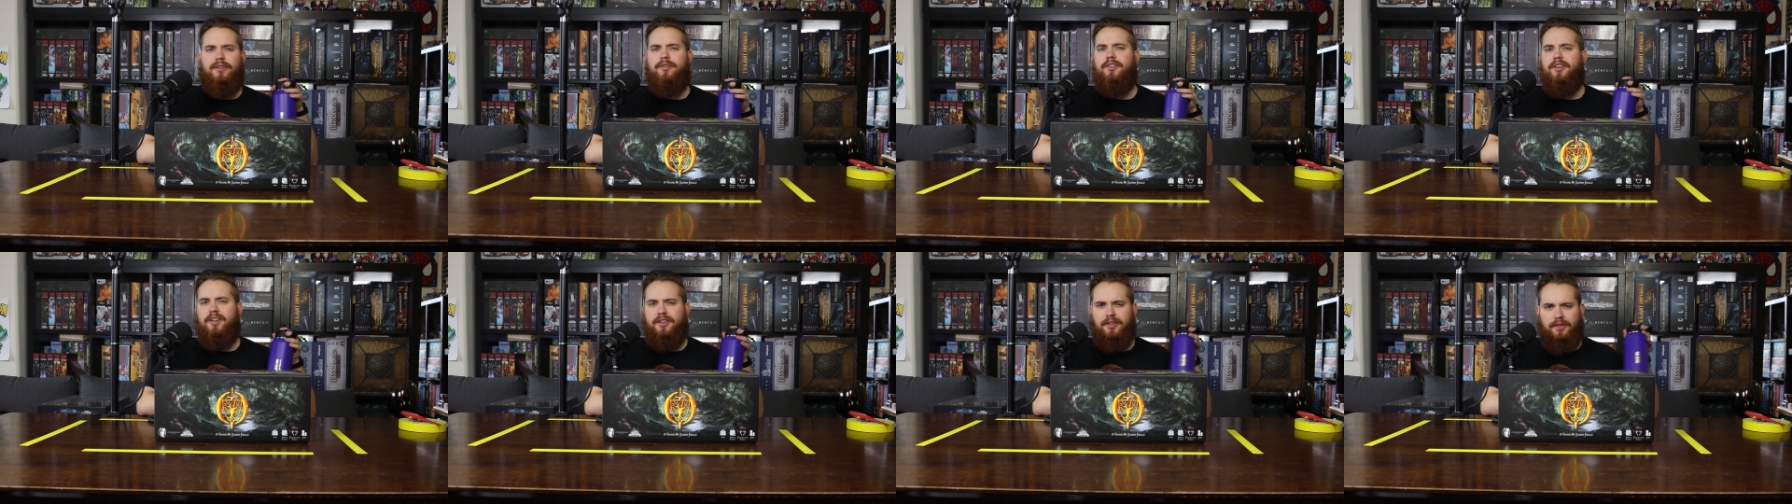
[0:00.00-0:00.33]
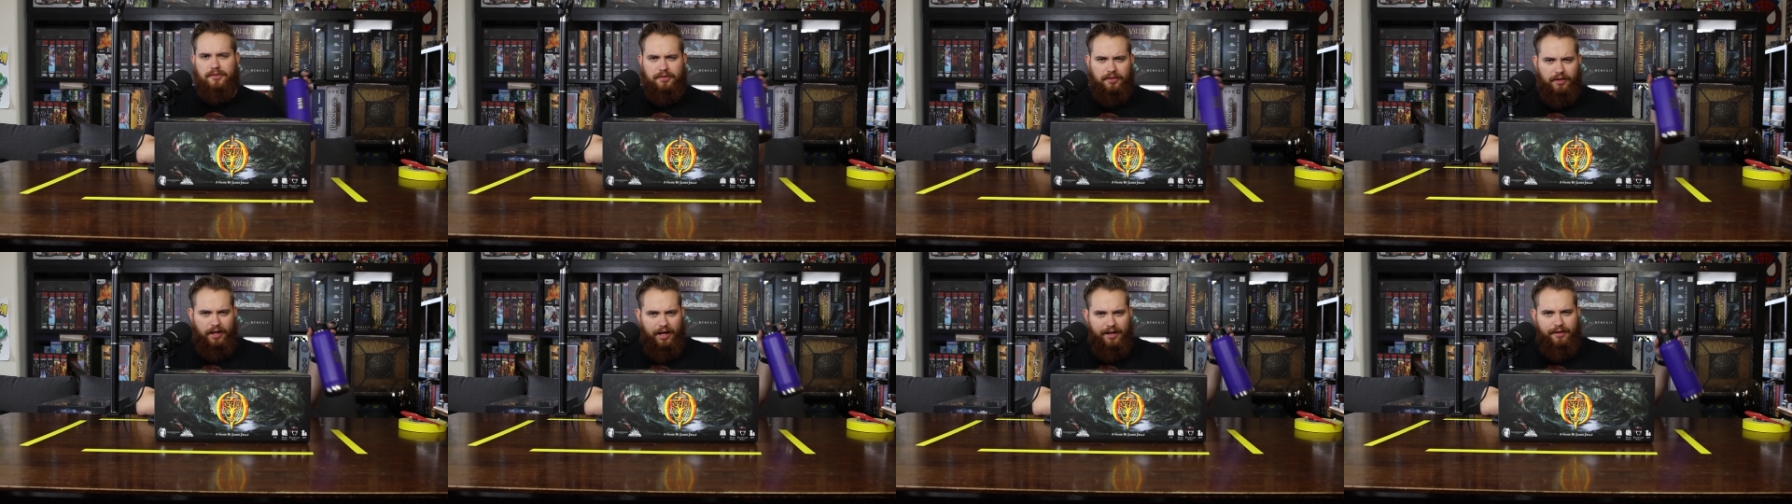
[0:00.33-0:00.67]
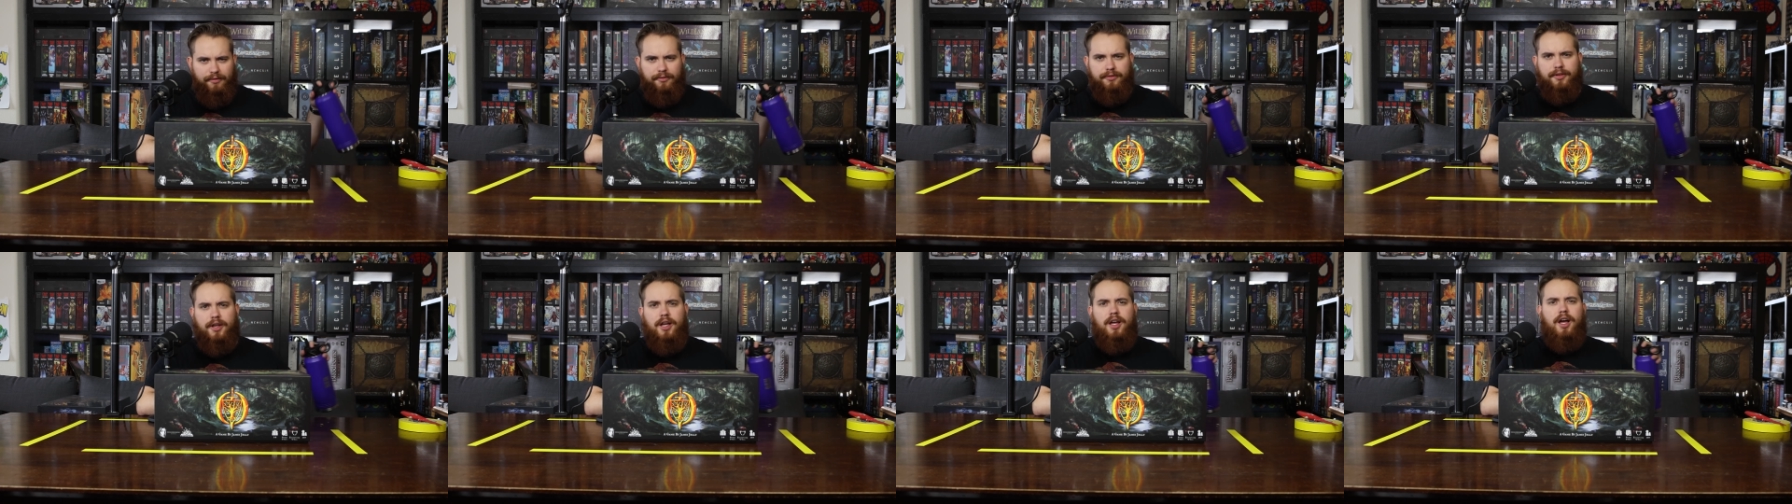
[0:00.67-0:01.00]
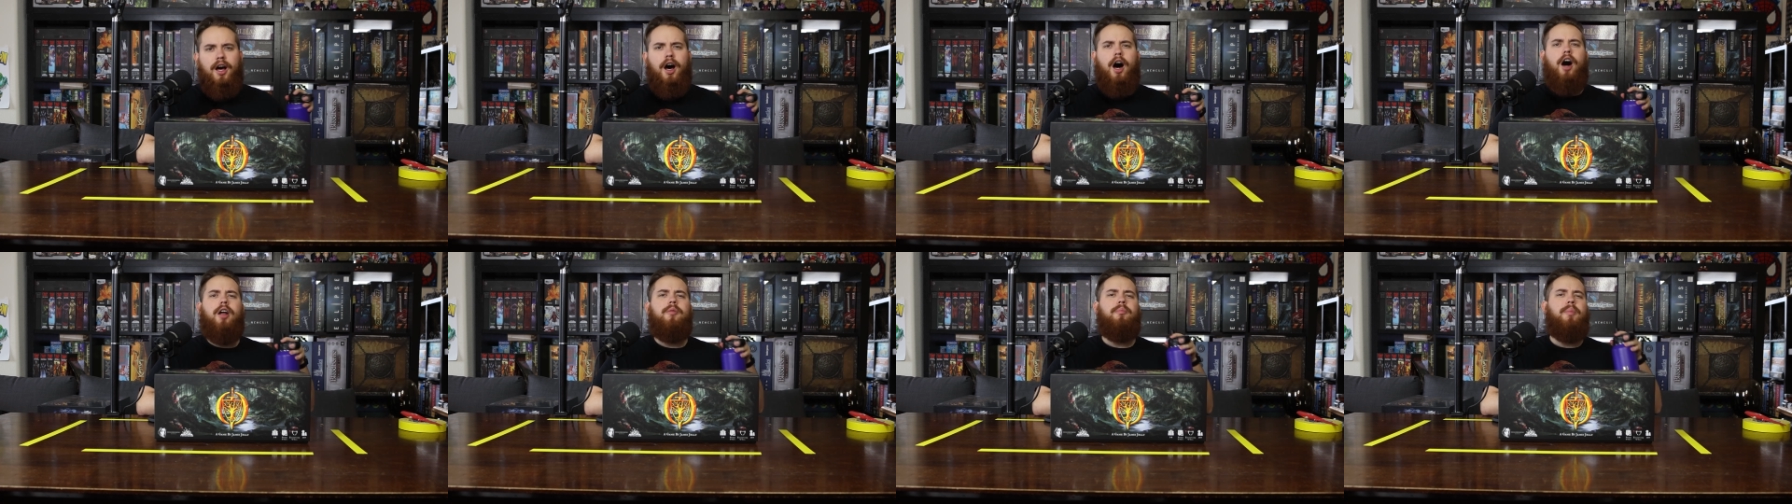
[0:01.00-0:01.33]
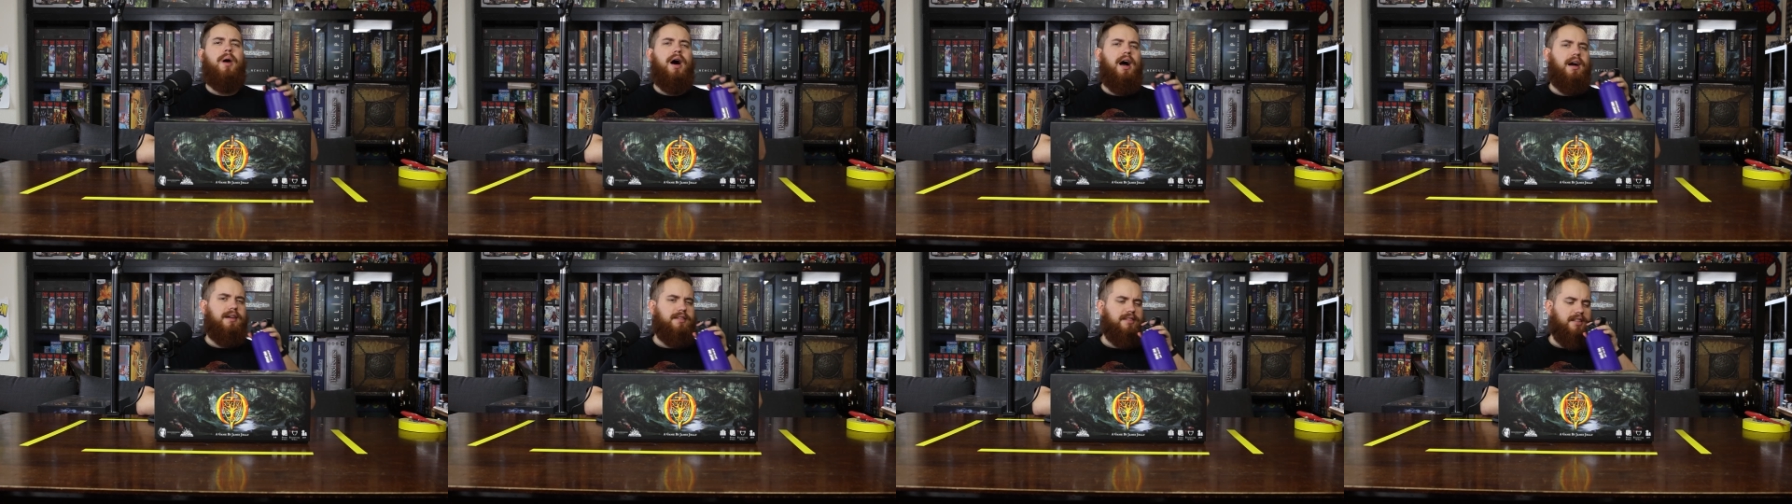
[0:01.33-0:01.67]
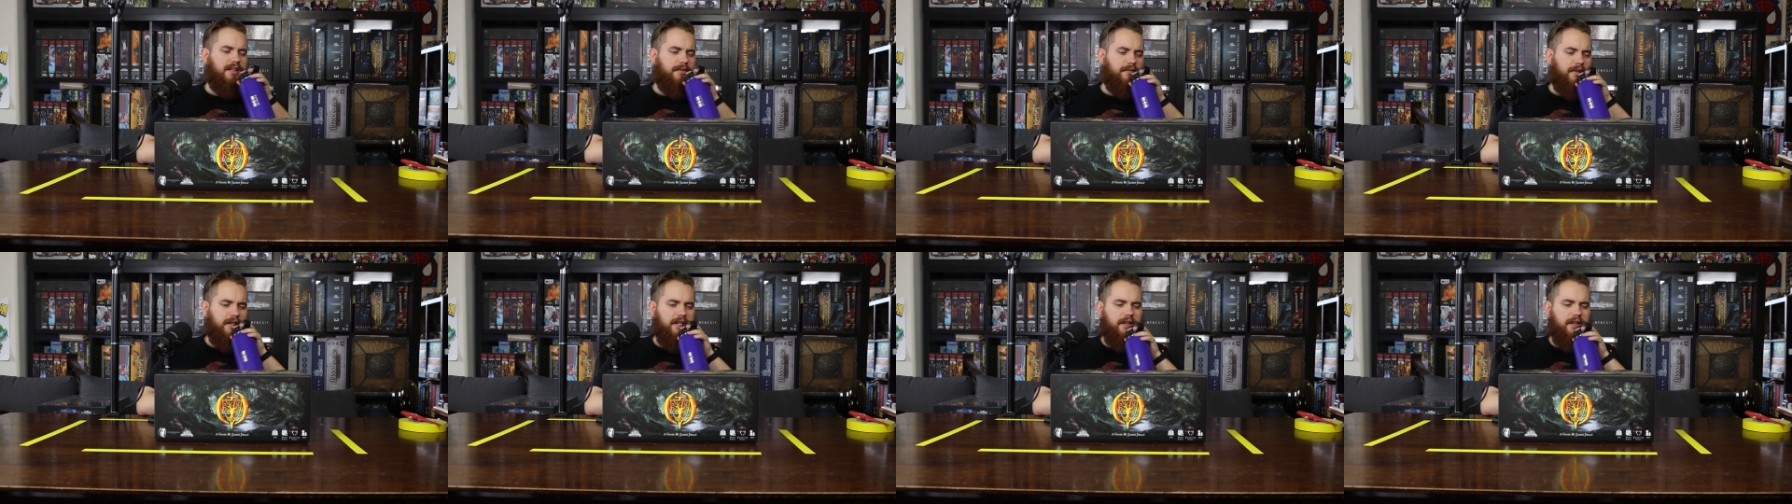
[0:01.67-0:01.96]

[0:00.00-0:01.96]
I feel like there's a lot of unboxing